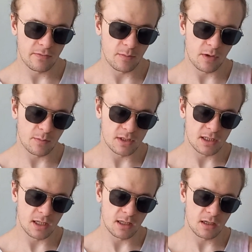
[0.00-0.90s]
if I'm not
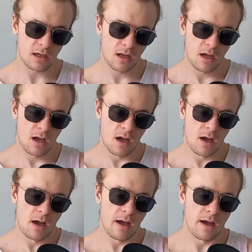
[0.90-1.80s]
mistaken.
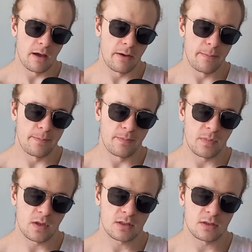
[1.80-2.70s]

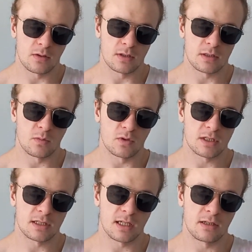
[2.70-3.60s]
So it's a more
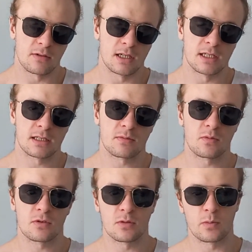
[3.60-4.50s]
sustained release
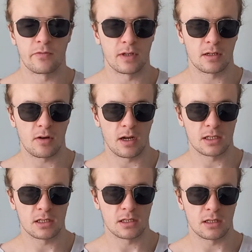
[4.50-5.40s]
to prevent
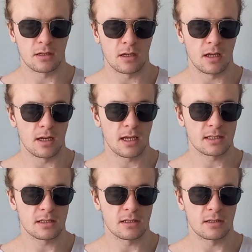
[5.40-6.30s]
crashing. It has
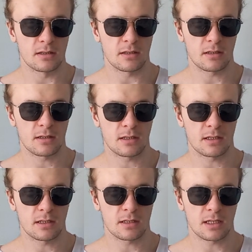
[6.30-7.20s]
a
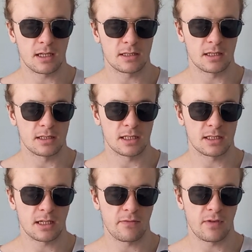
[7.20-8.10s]
slight
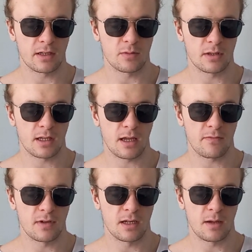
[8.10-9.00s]
synergistic effect with the
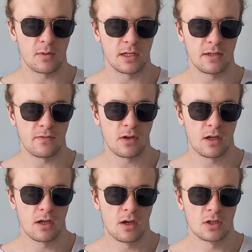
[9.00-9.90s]
caffeine, I believe.
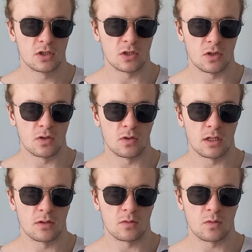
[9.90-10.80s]
So
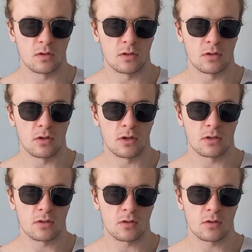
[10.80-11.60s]
it will not